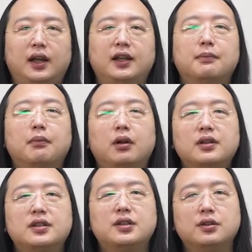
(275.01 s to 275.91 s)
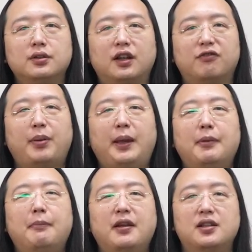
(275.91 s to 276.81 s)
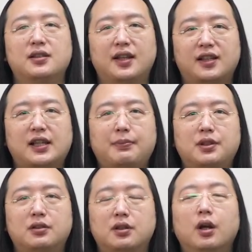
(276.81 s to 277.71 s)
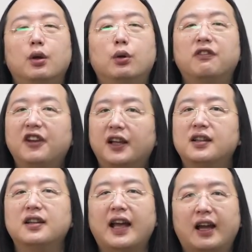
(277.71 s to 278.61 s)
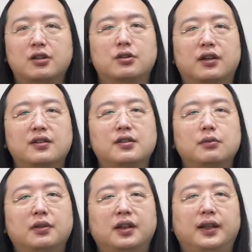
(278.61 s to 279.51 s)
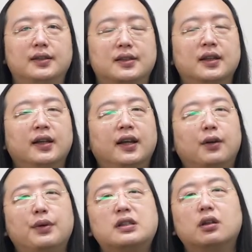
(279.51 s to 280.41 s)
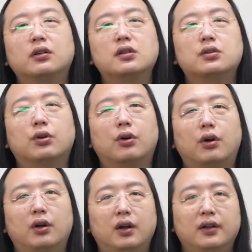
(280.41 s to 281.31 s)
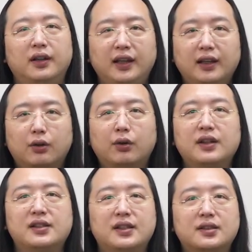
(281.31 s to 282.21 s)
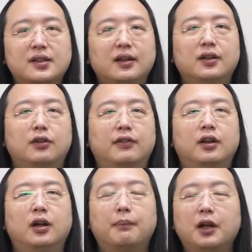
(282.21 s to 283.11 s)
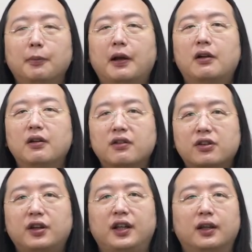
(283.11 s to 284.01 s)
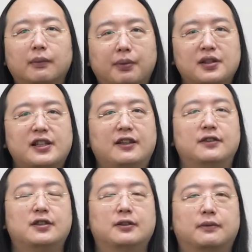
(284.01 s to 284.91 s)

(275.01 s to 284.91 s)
And a multitude of payment methods accepted reflected actual consumer needs, and we saw the store increase its turnover by about 30%.